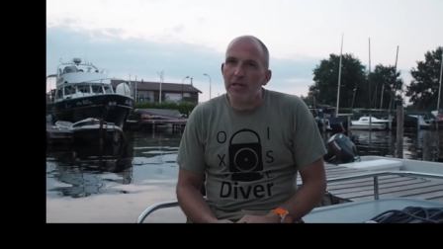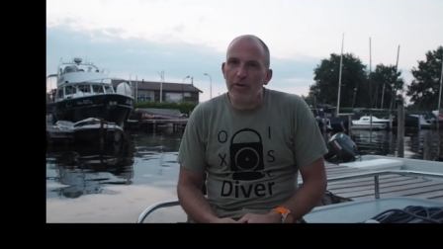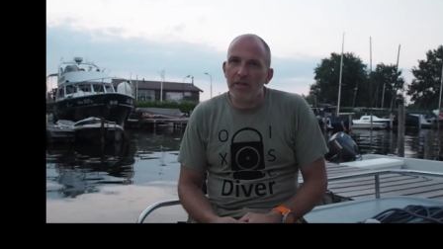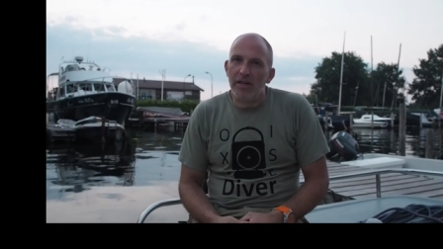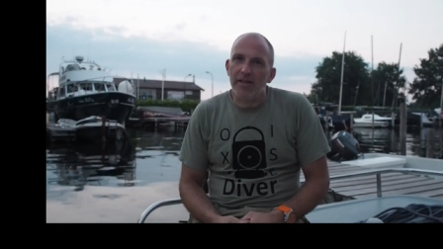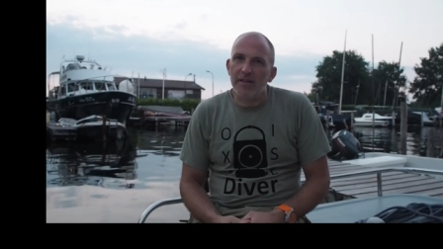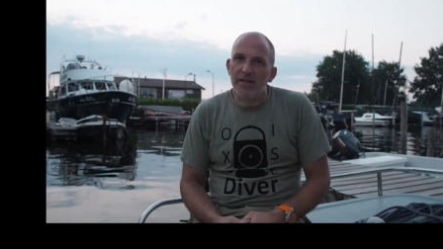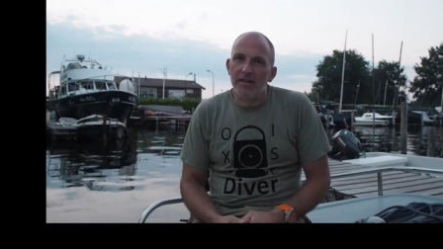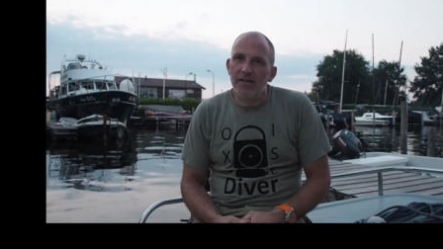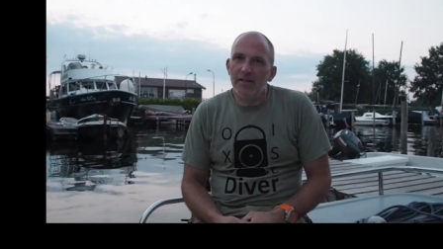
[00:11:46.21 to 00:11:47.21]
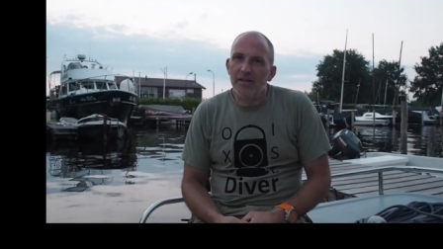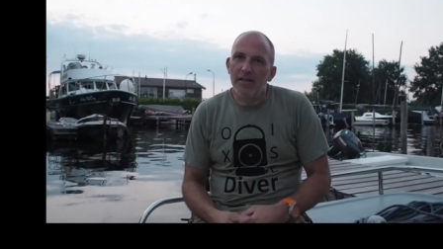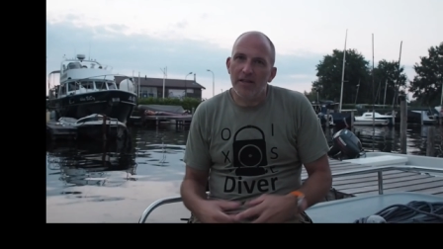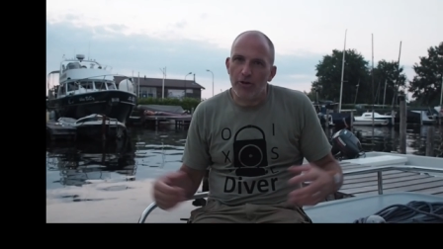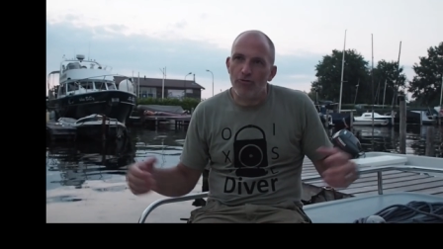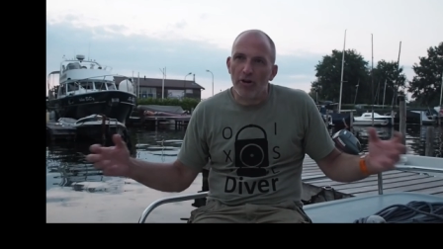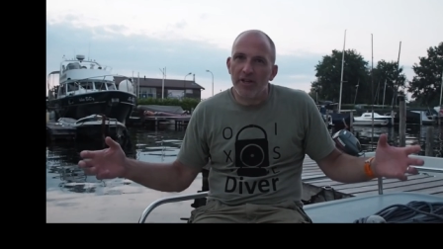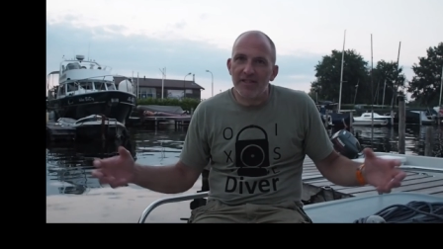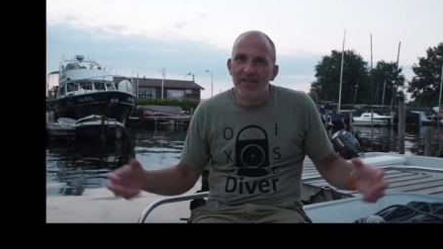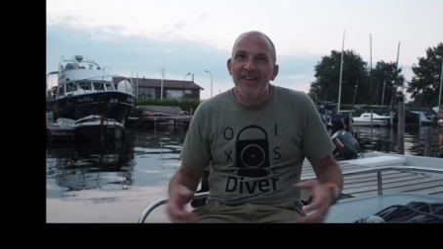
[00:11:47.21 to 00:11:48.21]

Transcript: looked like a like a rocket.